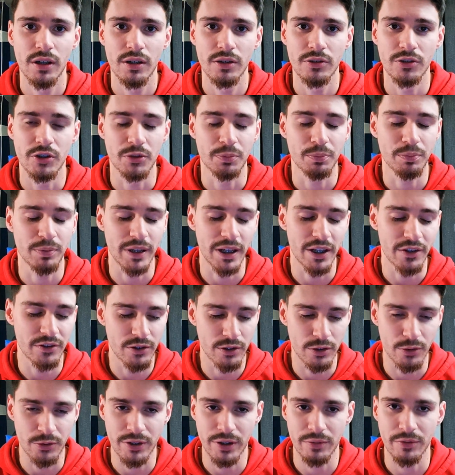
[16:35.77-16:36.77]
just plays
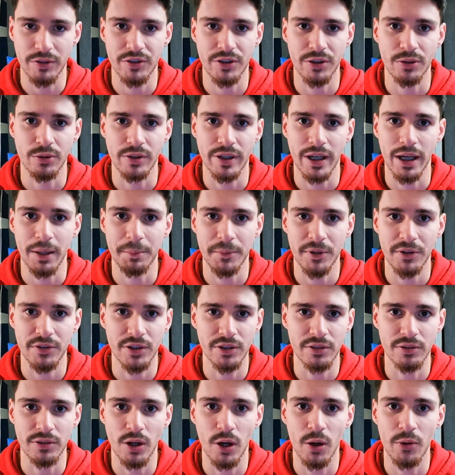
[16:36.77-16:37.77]
to lose every single game because
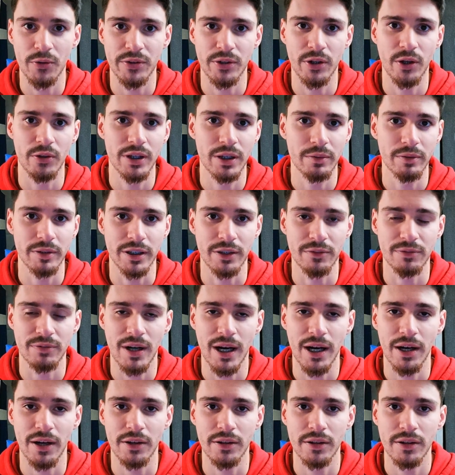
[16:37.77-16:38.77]
he knows that he'll never get
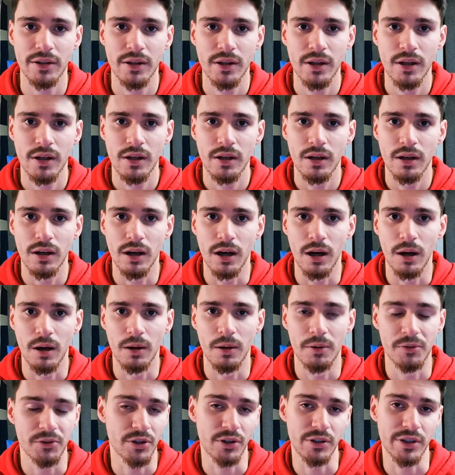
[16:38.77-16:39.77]
fired
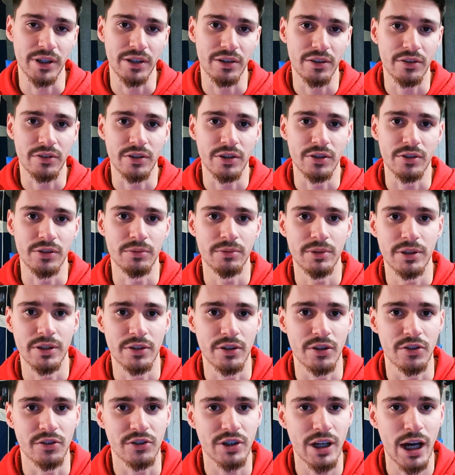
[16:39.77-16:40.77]
until the end of the season.
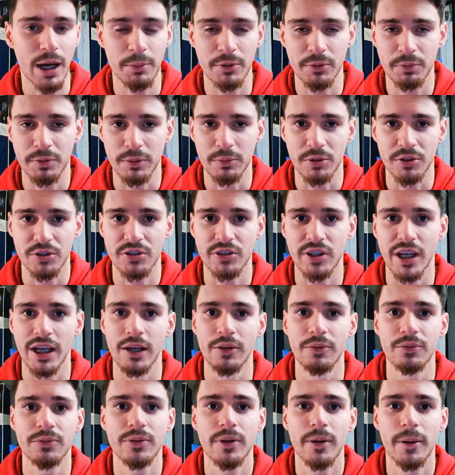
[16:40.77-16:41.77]
His job is pretty much
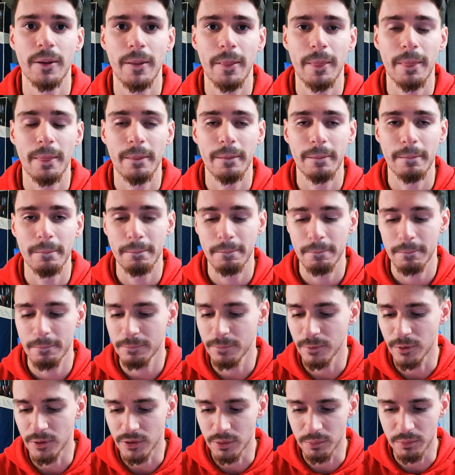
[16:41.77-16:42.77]
safe
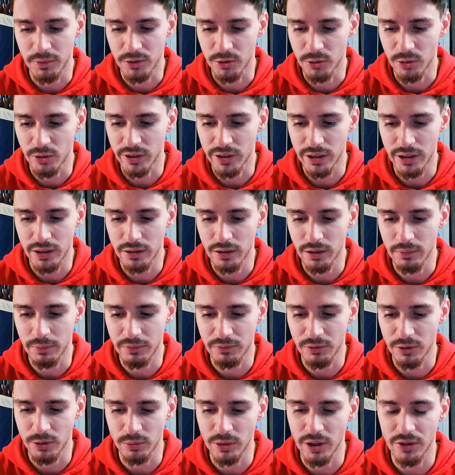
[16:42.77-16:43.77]
for the
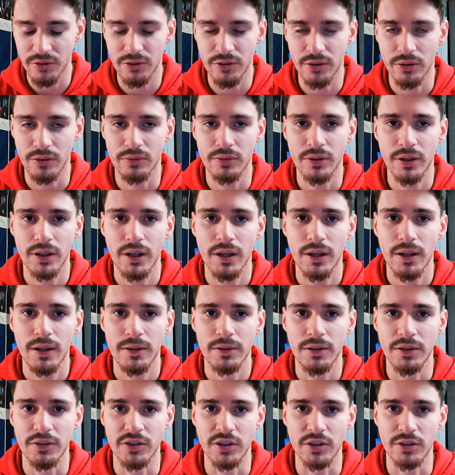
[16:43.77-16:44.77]
for the rest of
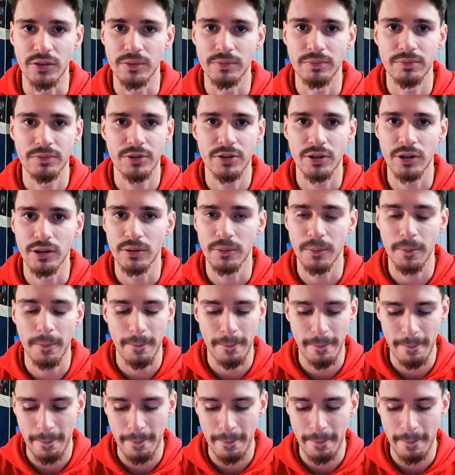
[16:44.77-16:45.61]
the season. So